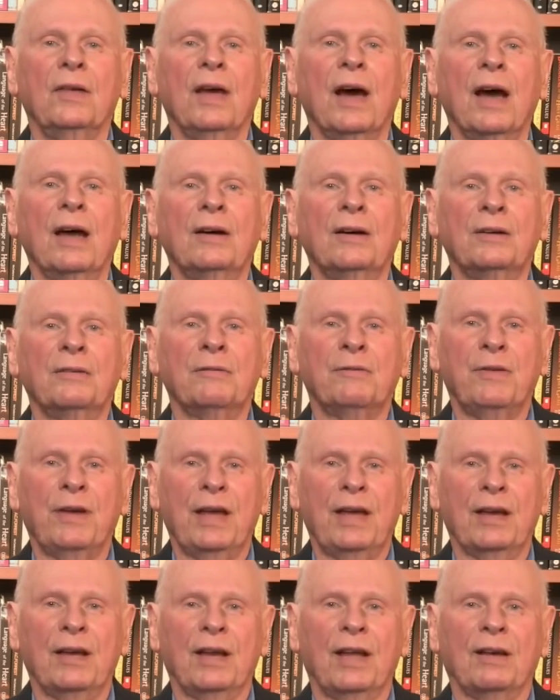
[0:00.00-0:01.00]
The iron
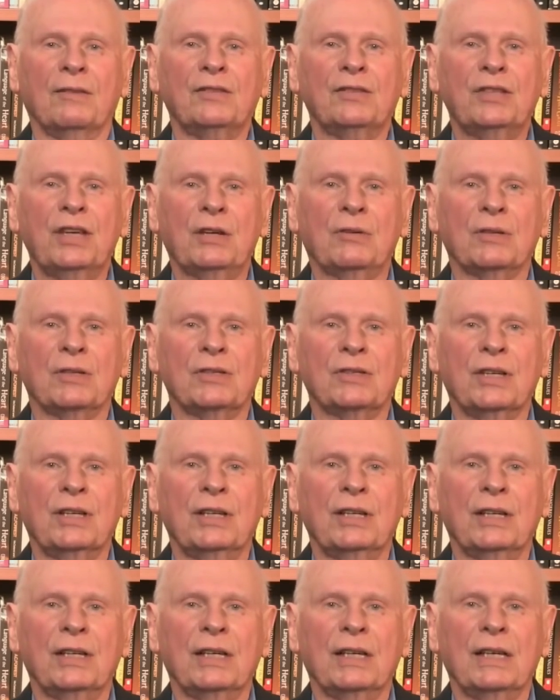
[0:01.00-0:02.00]
veil of
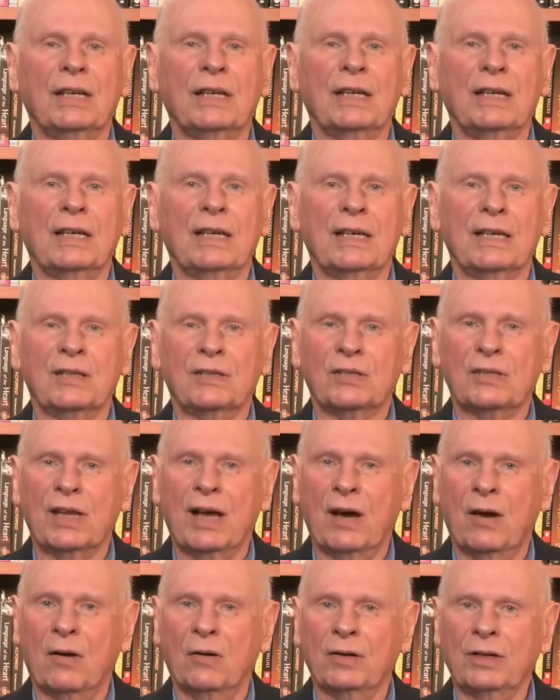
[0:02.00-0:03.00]
secrecy is
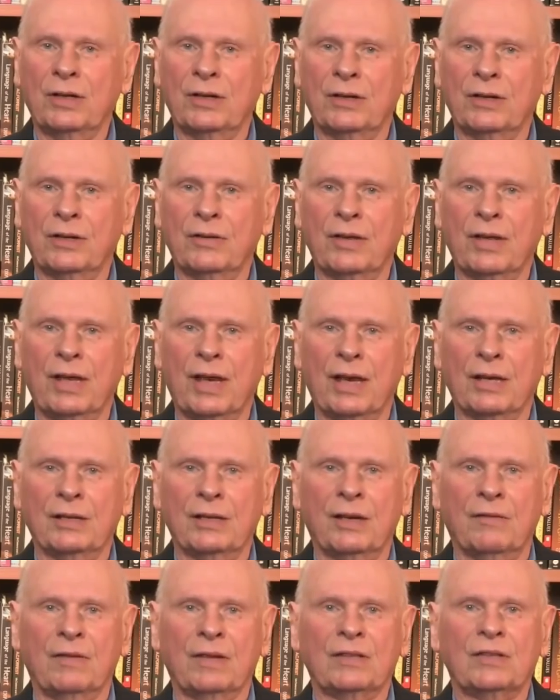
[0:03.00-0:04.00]
now nearing the
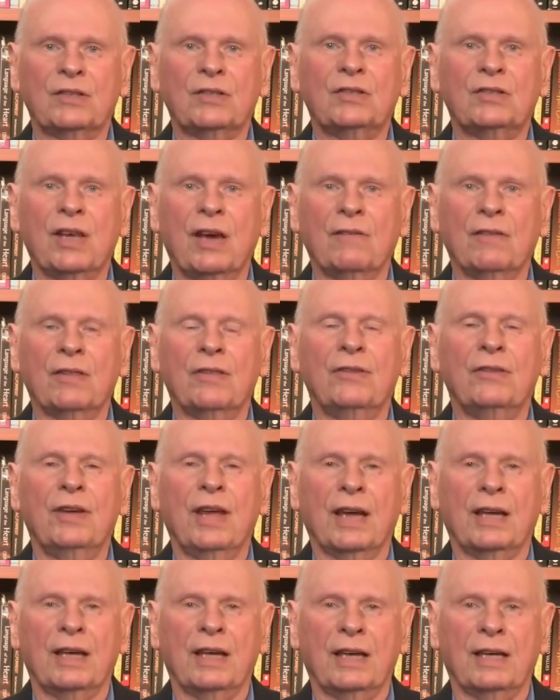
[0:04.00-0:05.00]
end of its
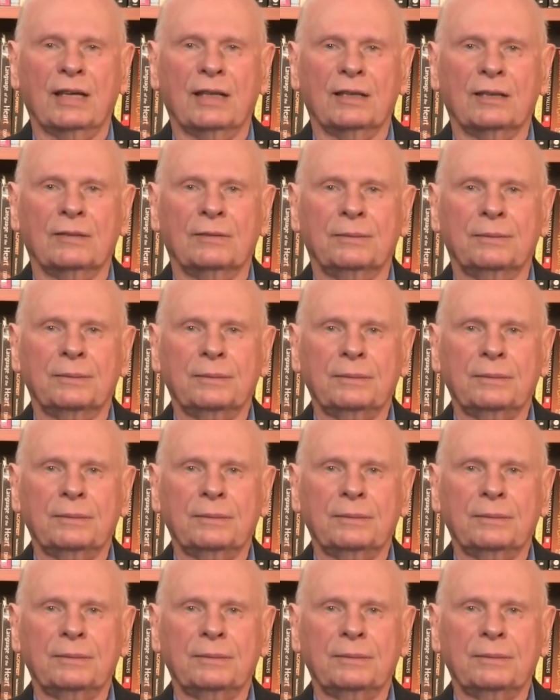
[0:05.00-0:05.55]
7th decade.